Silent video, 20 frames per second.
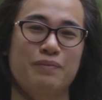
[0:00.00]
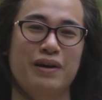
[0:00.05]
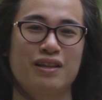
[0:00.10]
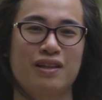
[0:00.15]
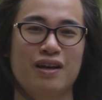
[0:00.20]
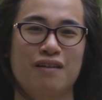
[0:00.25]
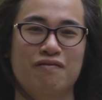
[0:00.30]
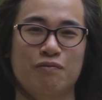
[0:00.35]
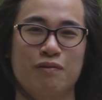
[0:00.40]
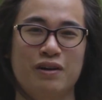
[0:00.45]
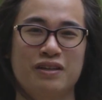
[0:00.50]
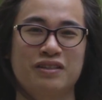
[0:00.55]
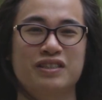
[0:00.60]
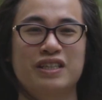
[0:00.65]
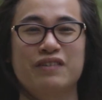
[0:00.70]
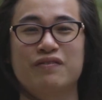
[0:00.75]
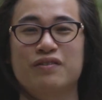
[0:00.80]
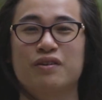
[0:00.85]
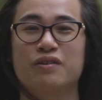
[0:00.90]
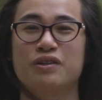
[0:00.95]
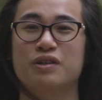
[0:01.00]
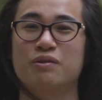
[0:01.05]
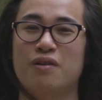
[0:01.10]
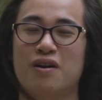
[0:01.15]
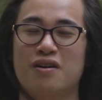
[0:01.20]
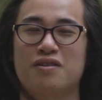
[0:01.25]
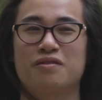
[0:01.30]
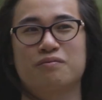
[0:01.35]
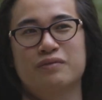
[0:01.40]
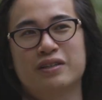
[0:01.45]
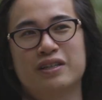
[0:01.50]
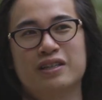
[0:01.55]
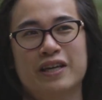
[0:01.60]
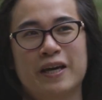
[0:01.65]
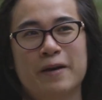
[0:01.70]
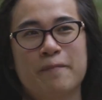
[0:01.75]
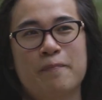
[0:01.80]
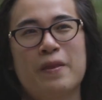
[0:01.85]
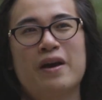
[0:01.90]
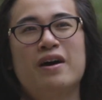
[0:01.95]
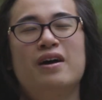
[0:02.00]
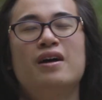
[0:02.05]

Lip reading: by loved ones, even though you aren't really.